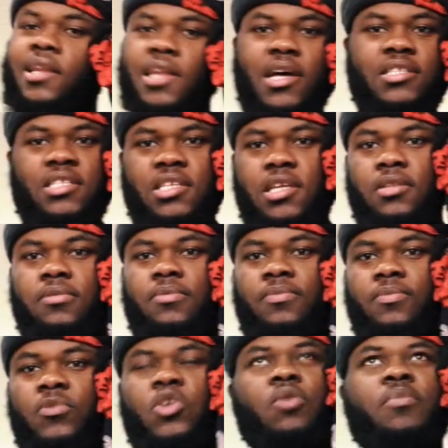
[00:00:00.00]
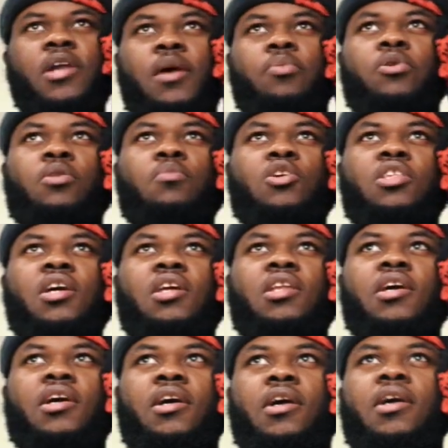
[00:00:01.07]
that's it. No, me not put no butter in
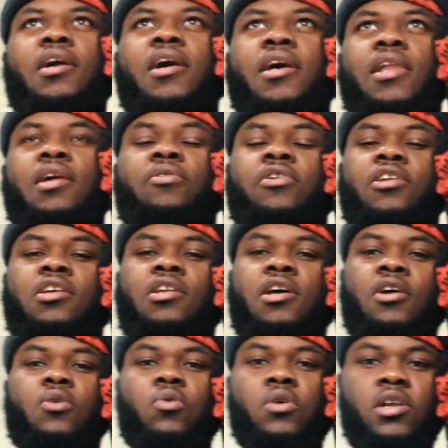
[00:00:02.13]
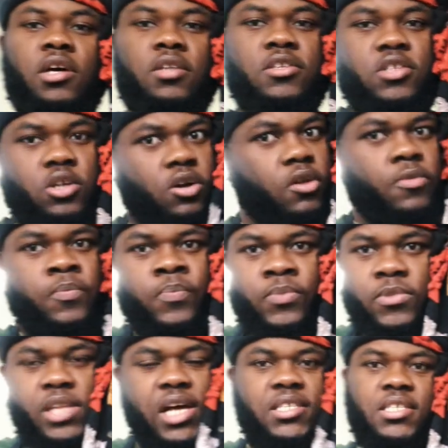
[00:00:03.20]
it, cause oil already in the coconut. So
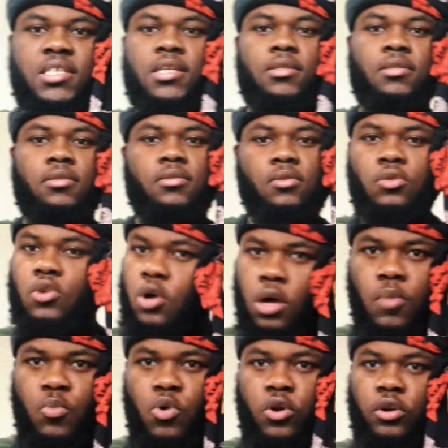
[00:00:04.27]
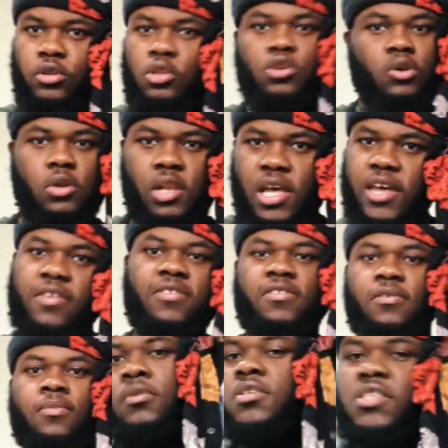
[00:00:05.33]
that's it. Nothing more, nothing
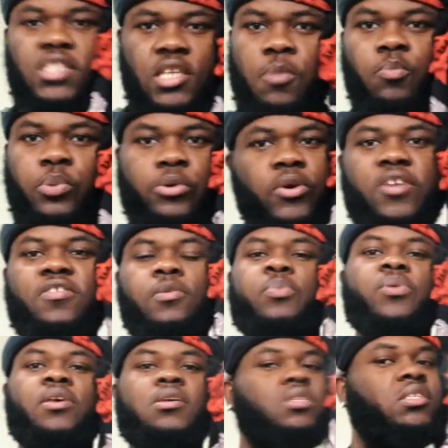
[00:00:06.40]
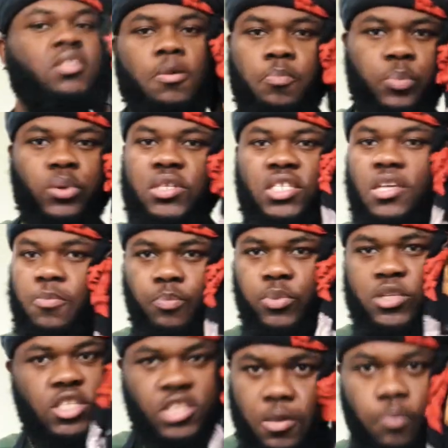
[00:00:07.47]
less. Simple recipe. Simple
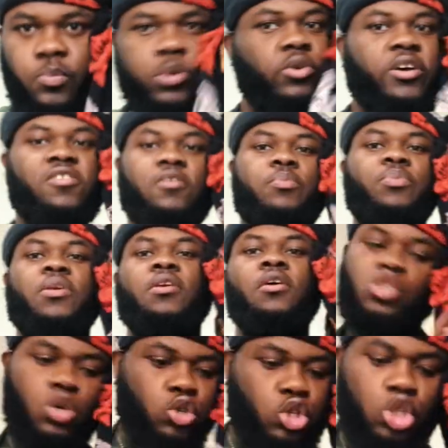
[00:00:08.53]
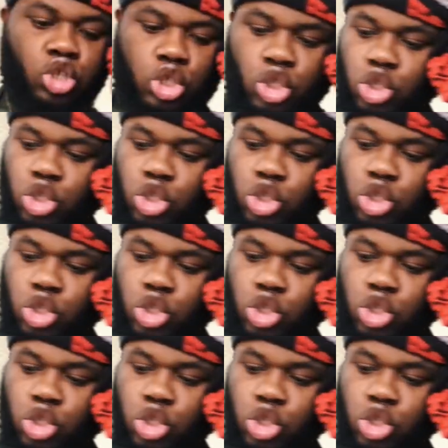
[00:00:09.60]
recipe. So I just